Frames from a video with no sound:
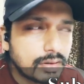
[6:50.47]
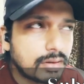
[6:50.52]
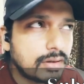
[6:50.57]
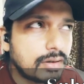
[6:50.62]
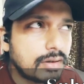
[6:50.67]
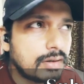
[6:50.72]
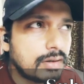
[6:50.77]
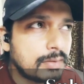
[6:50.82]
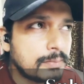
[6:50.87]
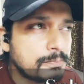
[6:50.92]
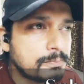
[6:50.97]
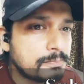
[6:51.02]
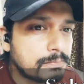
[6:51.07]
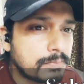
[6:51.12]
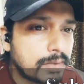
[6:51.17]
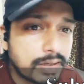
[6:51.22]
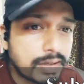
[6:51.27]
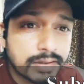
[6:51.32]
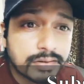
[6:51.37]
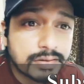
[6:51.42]

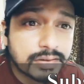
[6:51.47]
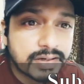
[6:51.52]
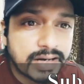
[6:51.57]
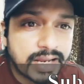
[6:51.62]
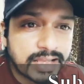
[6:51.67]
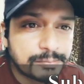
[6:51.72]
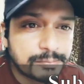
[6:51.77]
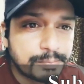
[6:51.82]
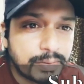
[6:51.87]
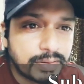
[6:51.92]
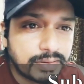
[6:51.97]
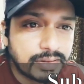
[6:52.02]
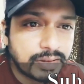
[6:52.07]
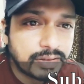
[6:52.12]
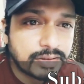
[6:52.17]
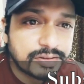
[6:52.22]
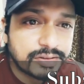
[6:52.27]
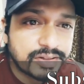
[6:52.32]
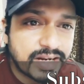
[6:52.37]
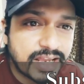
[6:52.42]
Another aspect
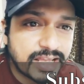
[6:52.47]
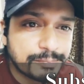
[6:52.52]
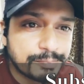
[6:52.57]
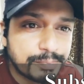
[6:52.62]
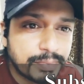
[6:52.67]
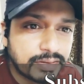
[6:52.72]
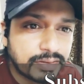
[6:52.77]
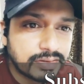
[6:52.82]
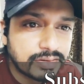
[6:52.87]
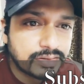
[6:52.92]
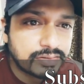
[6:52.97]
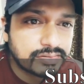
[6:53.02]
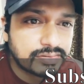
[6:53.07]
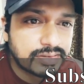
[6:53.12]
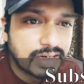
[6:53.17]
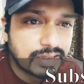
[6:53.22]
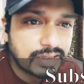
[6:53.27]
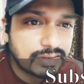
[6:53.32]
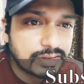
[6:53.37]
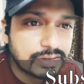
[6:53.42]
is
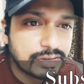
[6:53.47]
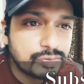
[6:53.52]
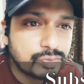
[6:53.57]
that